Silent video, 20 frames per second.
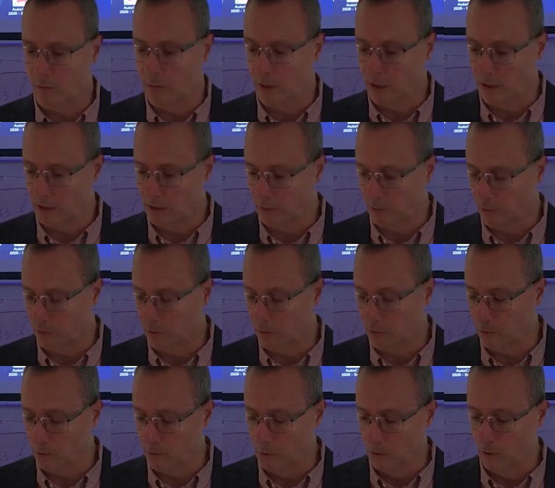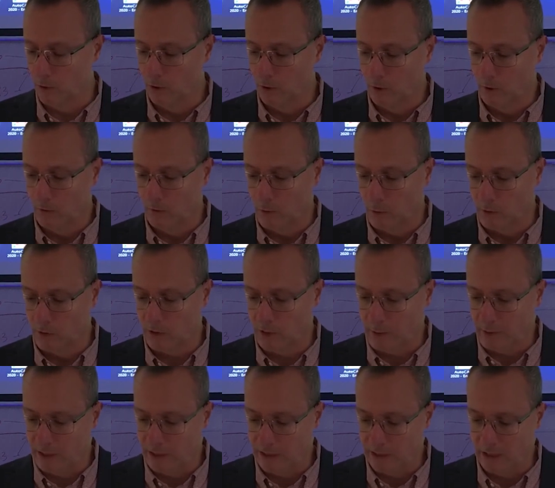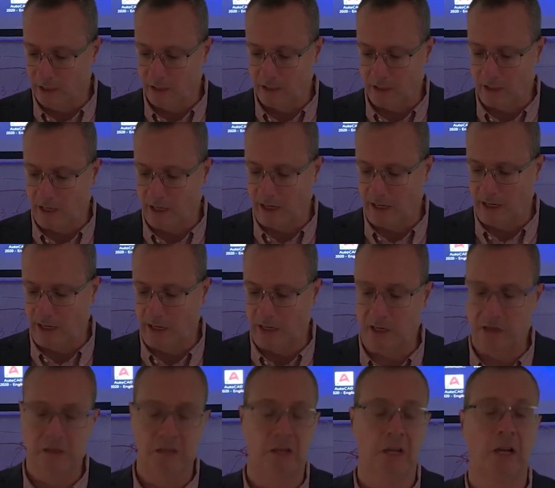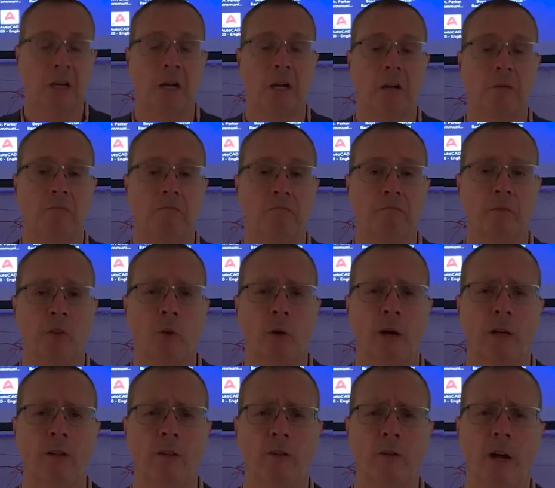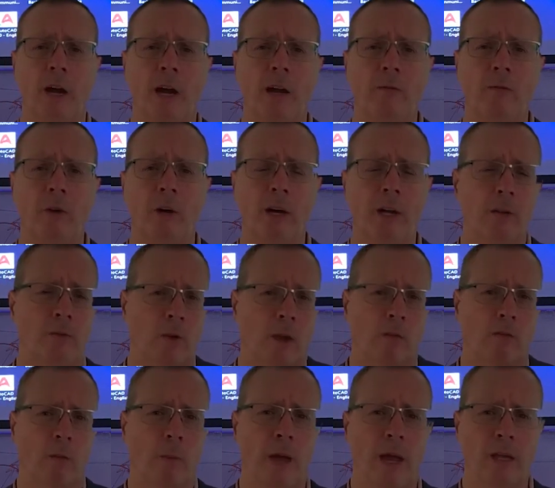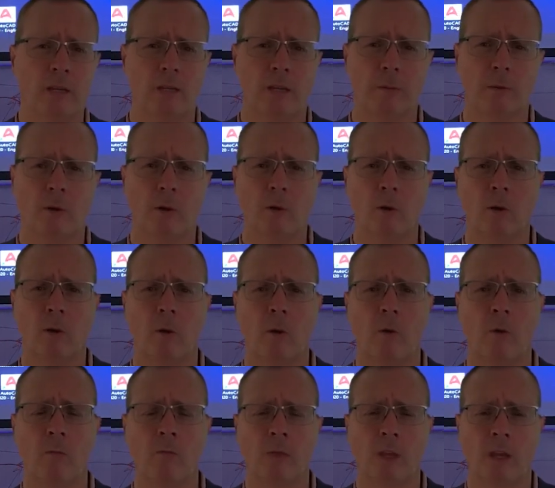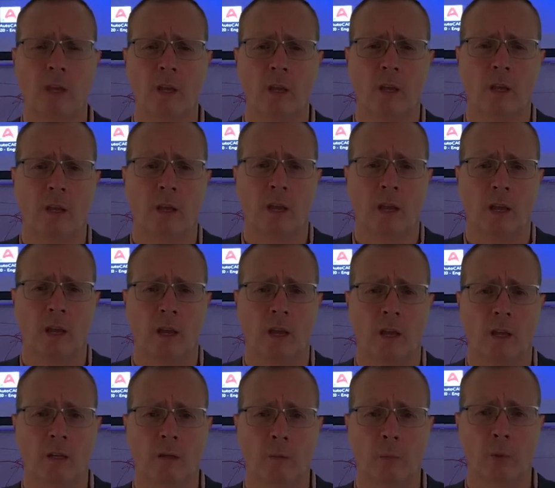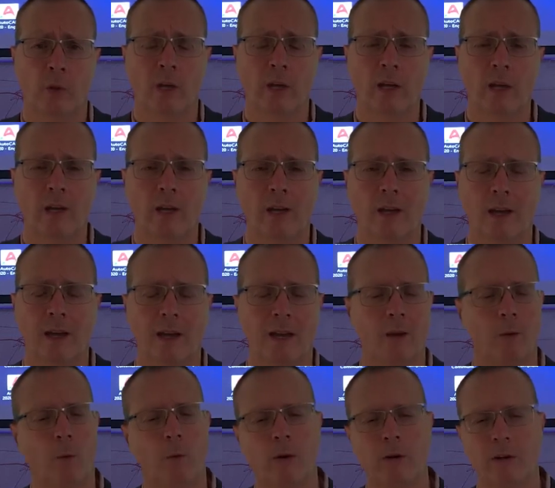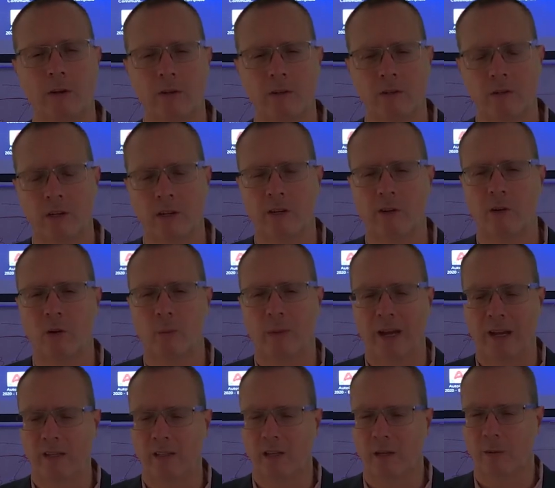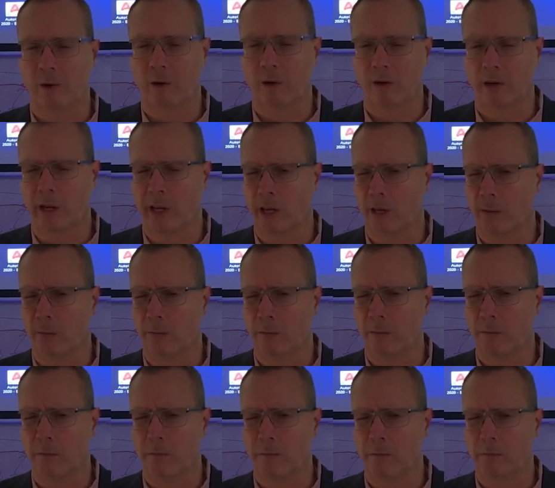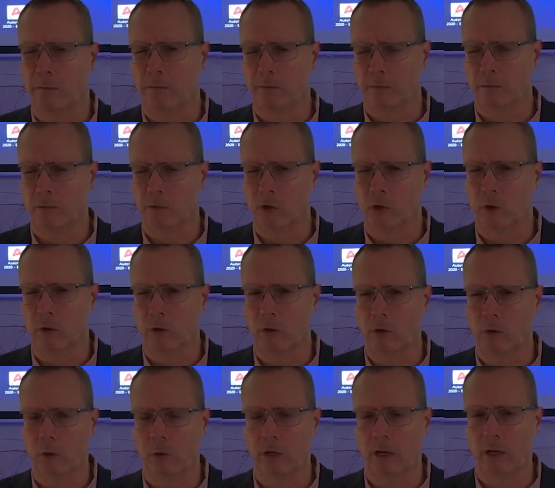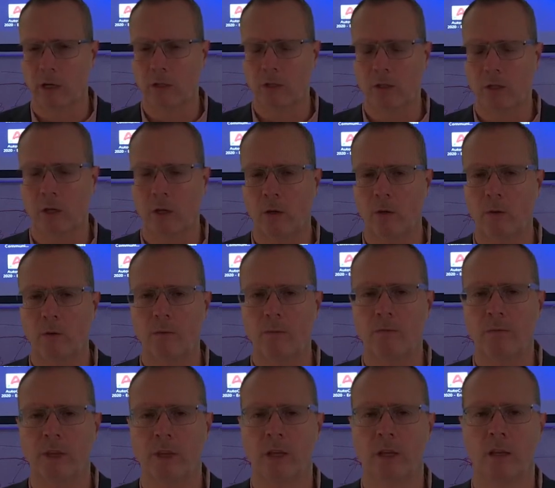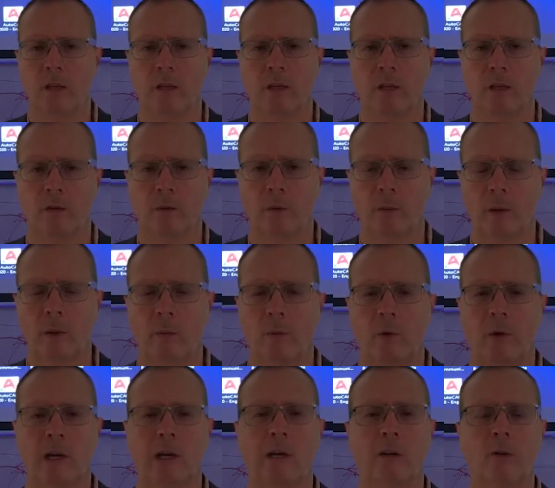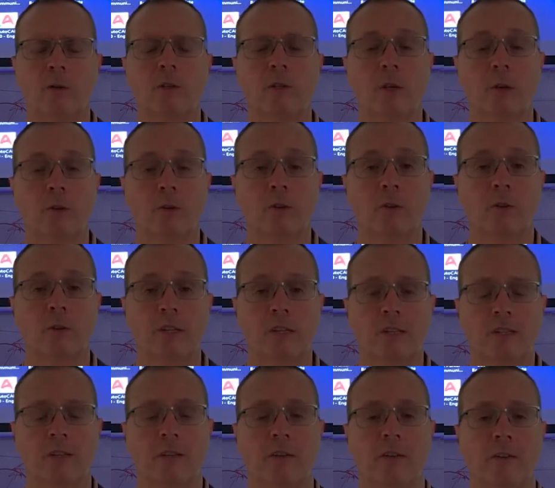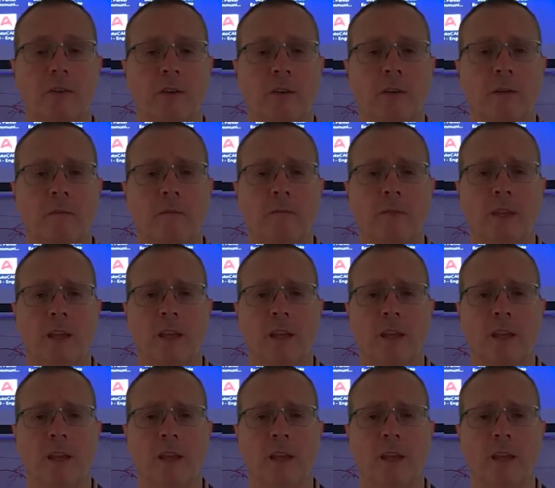But if you want some ideas, I had go out in the driveway if you have a basketball goal and play a 1-on-0 basketball game. So you against you. Remember, we're going to do social distancing.